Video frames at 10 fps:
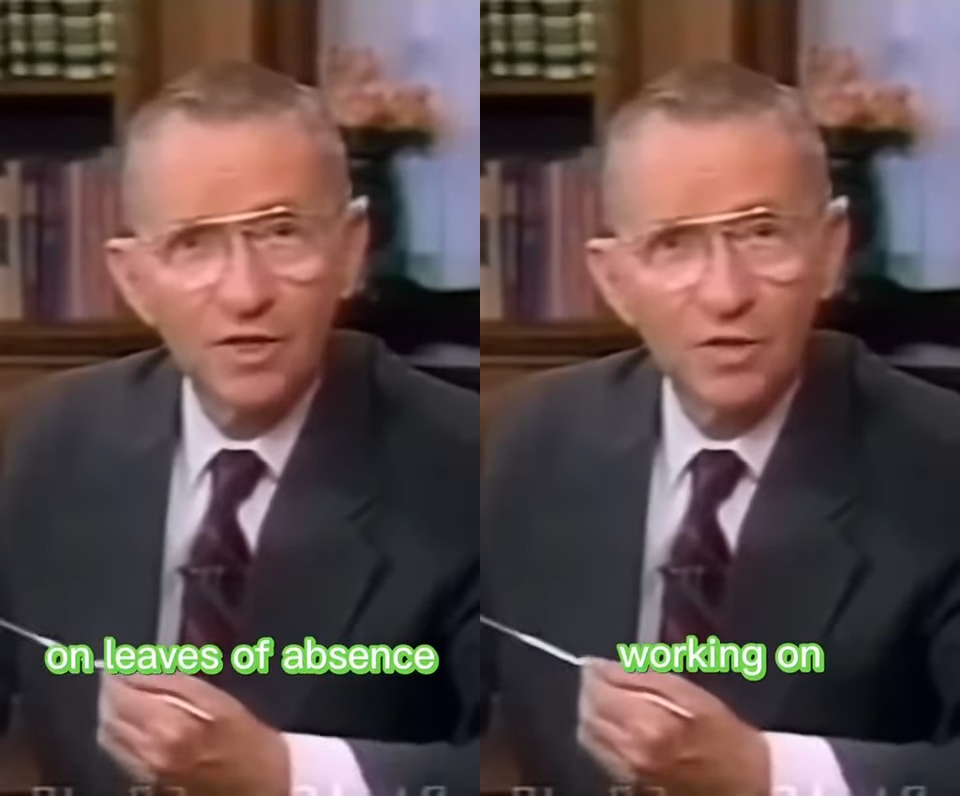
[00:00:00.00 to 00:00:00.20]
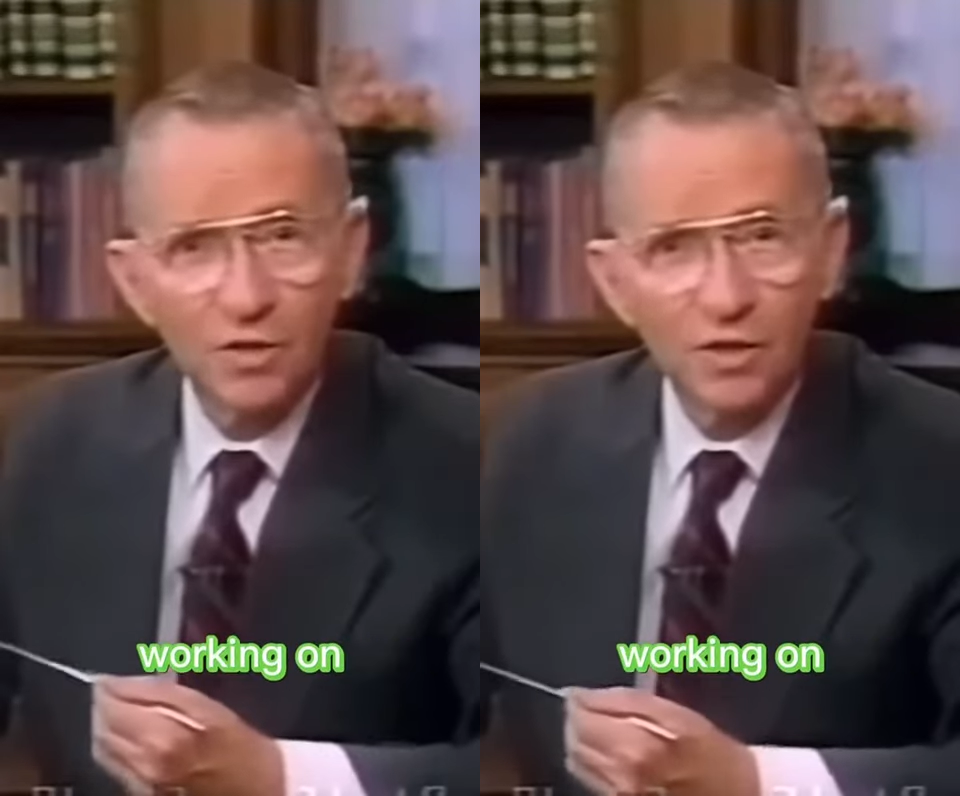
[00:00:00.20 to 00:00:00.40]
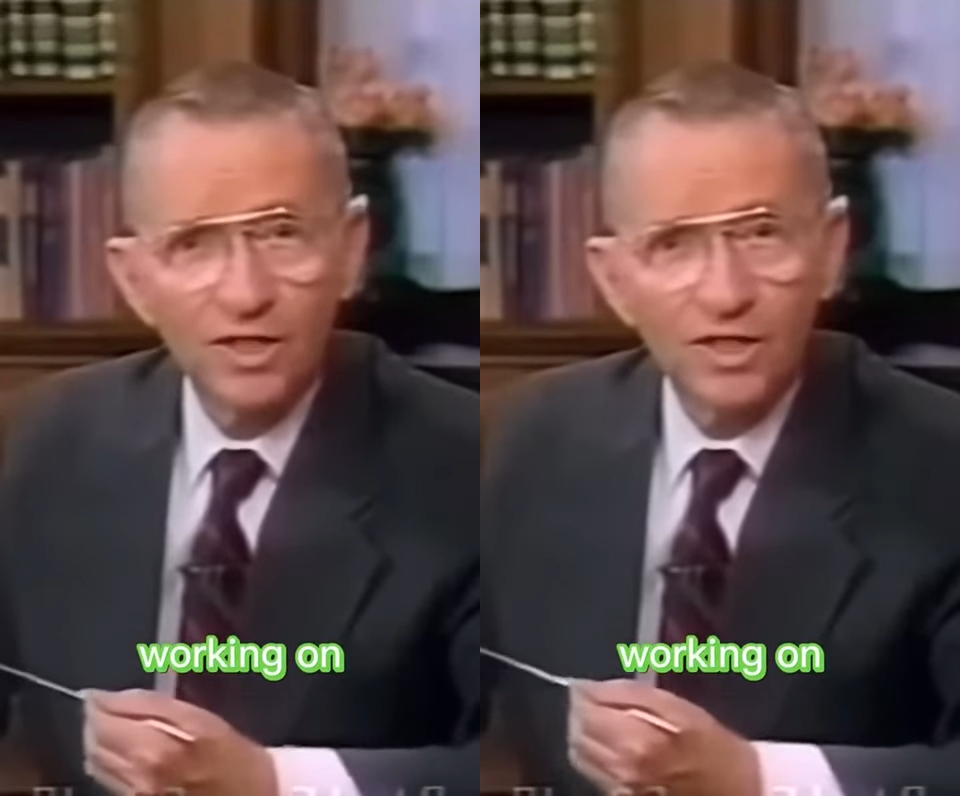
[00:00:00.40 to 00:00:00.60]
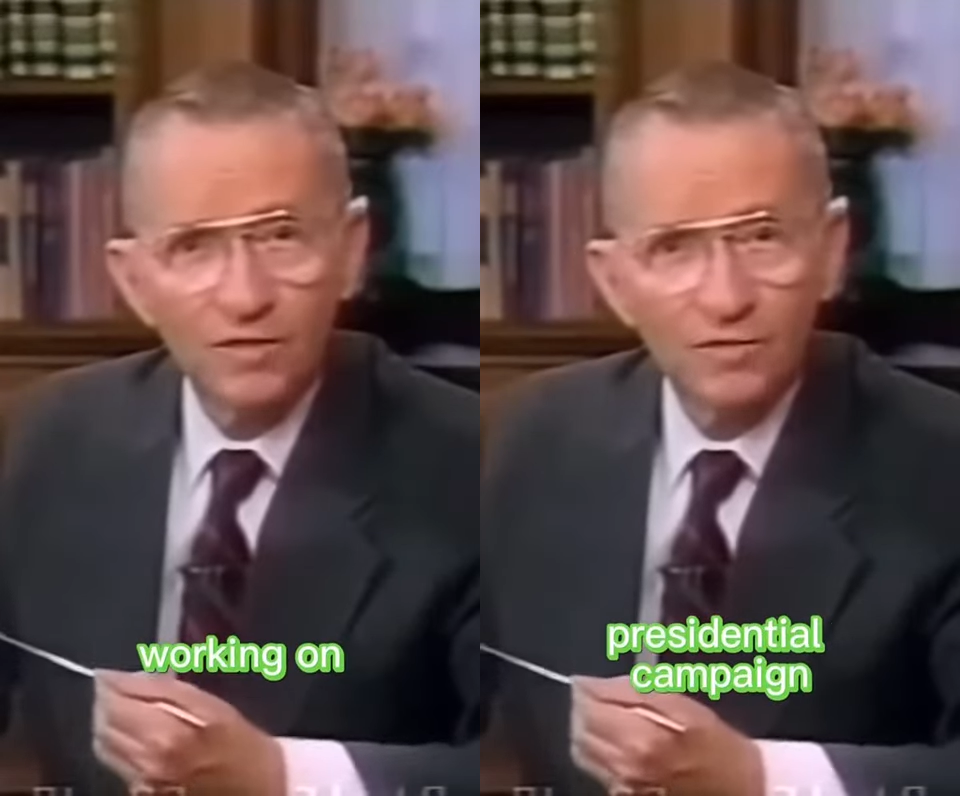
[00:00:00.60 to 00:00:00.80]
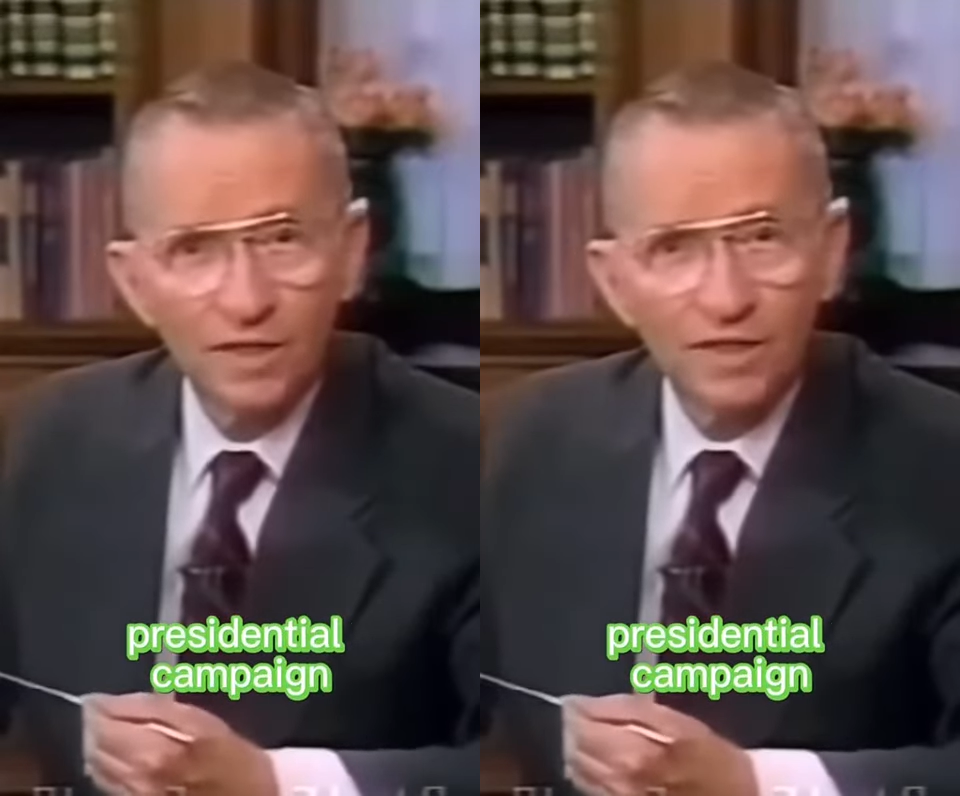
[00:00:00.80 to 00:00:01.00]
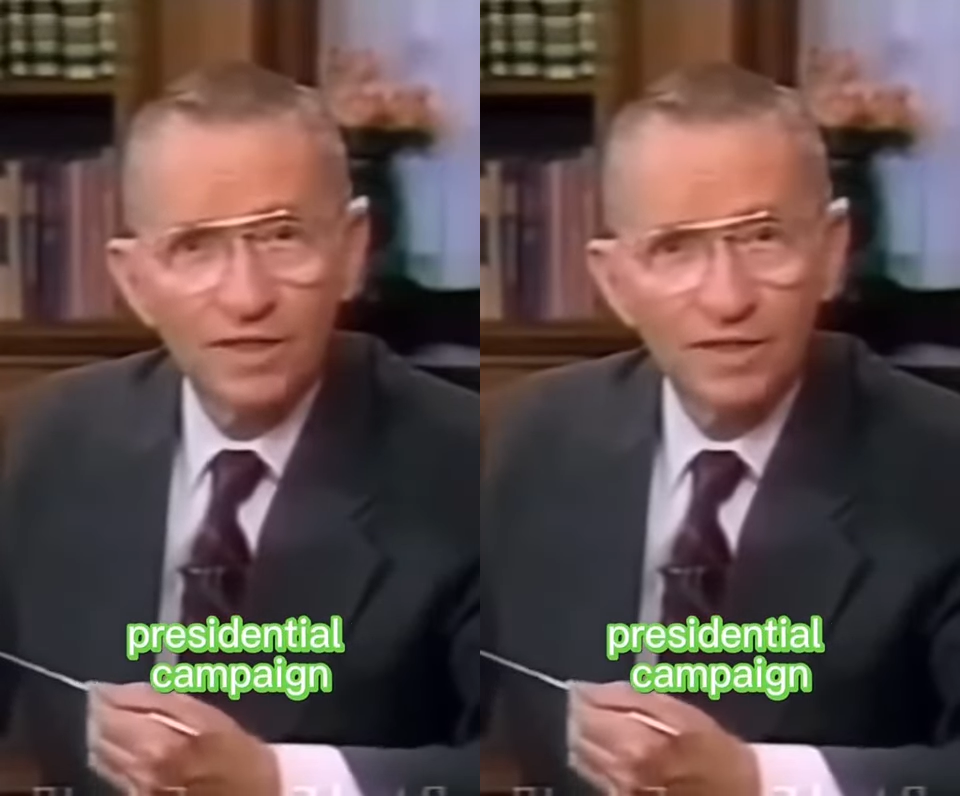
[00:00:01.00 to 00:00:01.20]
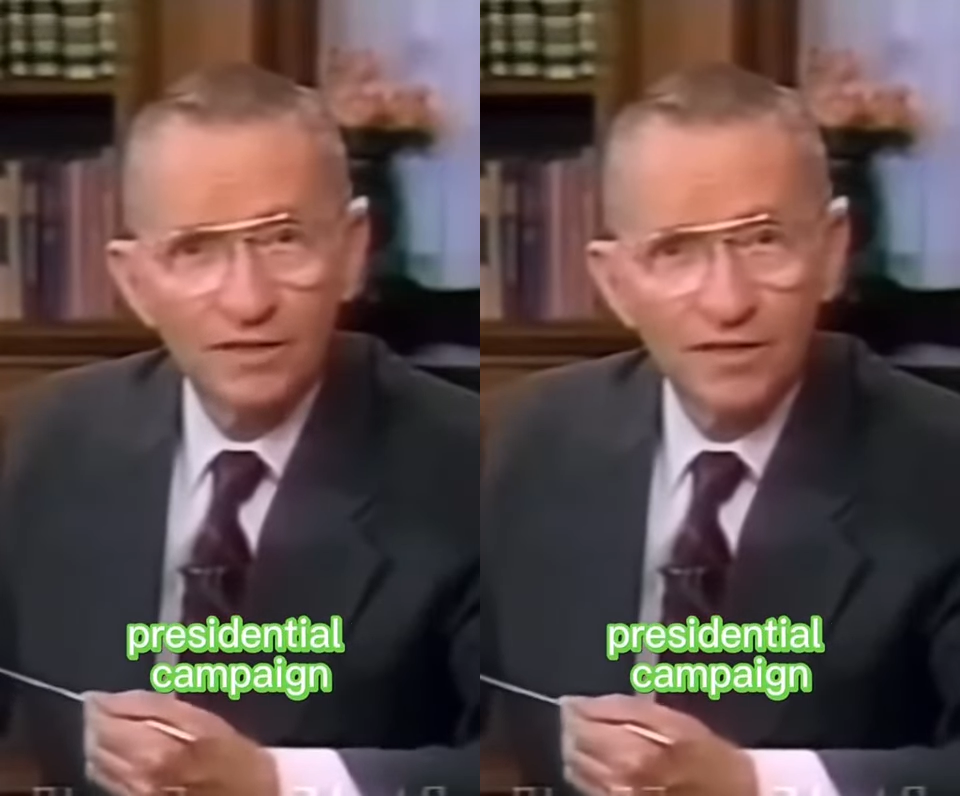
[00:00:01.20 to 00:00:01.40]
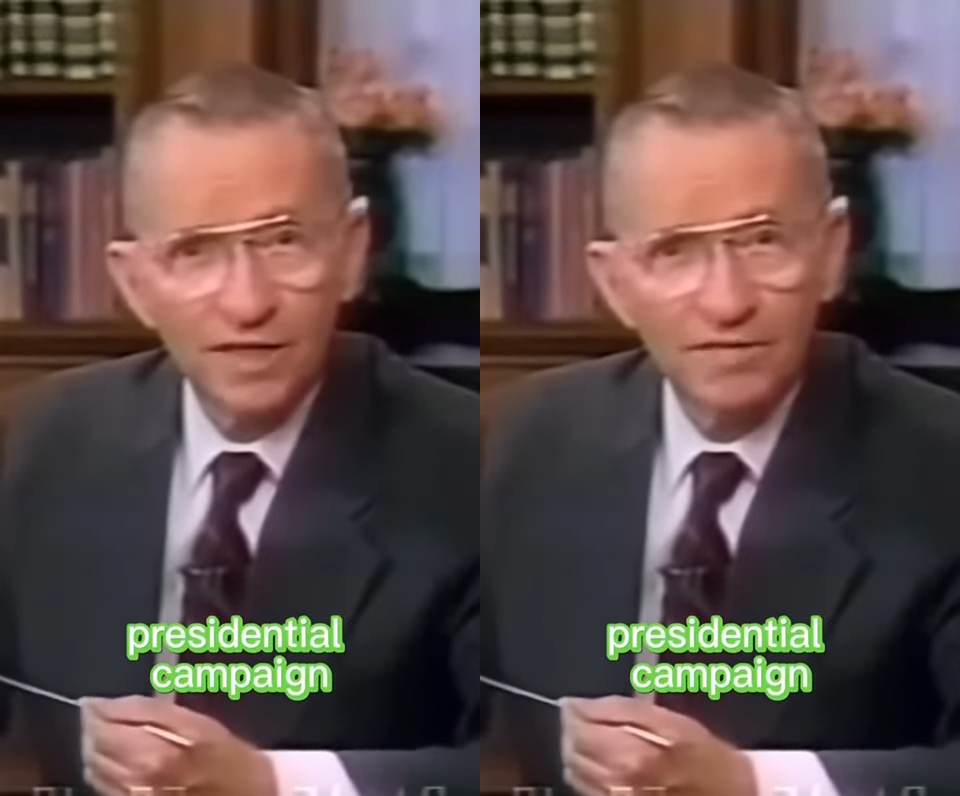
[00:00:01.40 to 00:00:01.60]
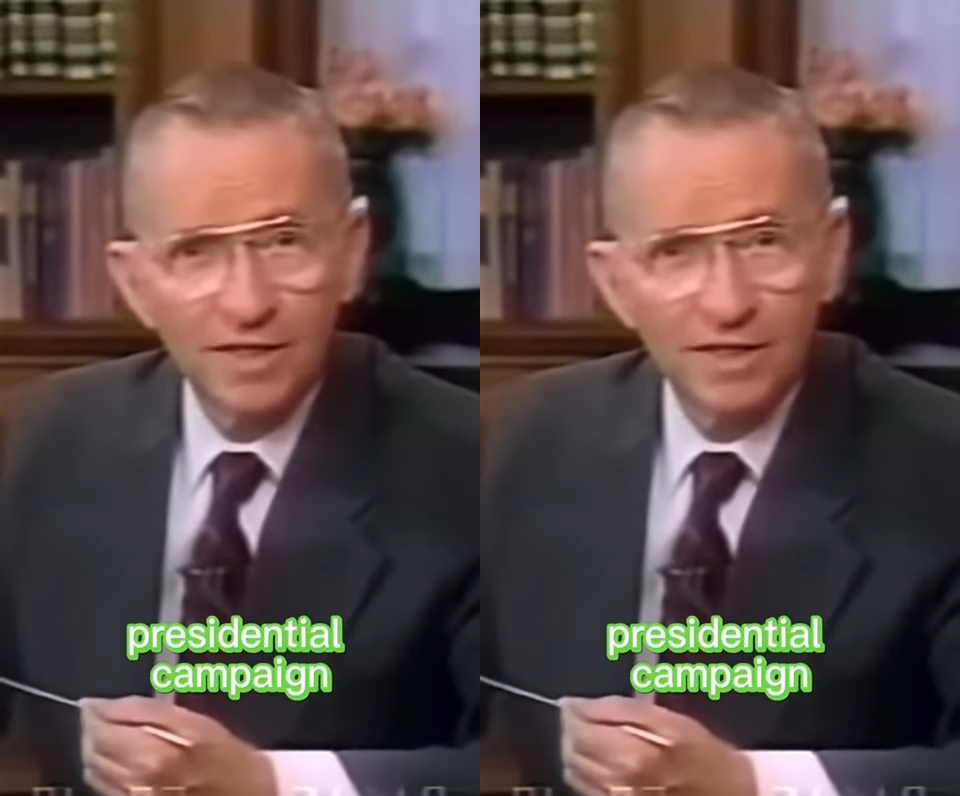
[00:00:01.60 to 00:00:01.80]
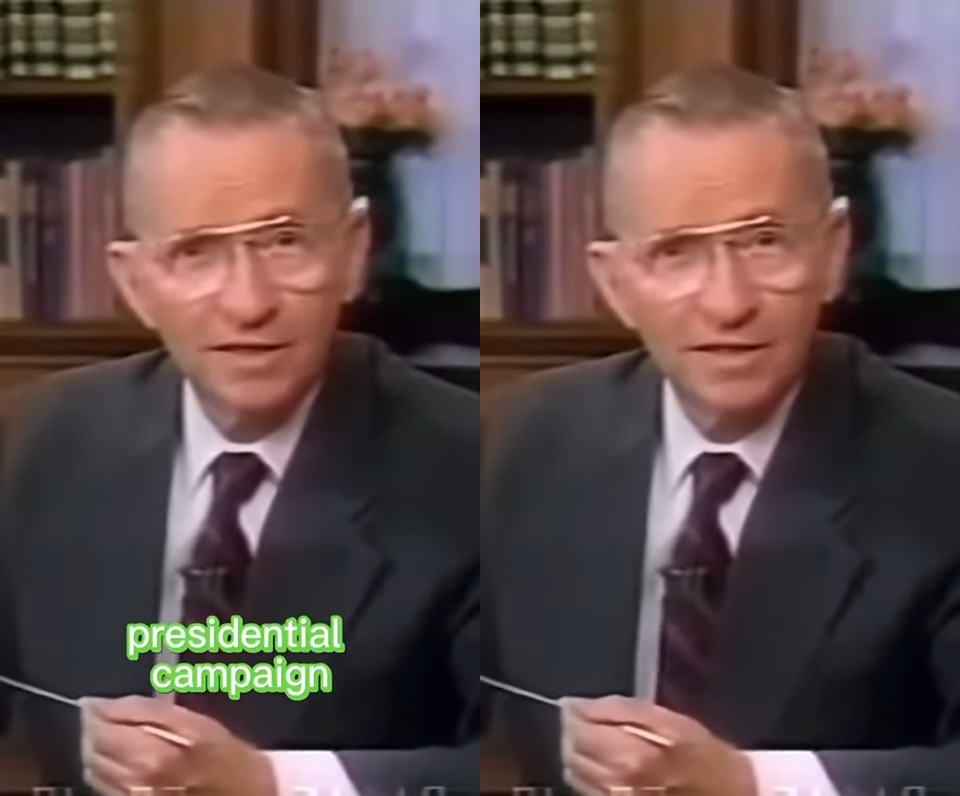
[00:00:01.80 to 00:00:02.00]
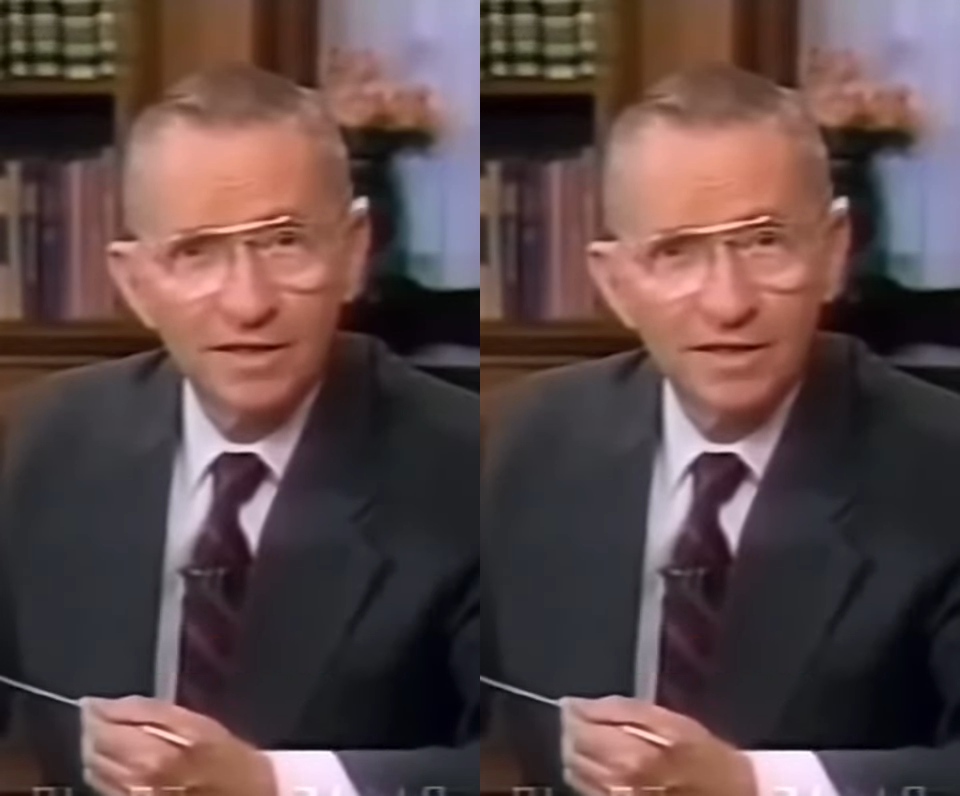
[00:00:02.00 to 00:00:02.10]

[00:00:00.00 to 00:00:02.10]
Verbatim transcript: working on presidential campaign.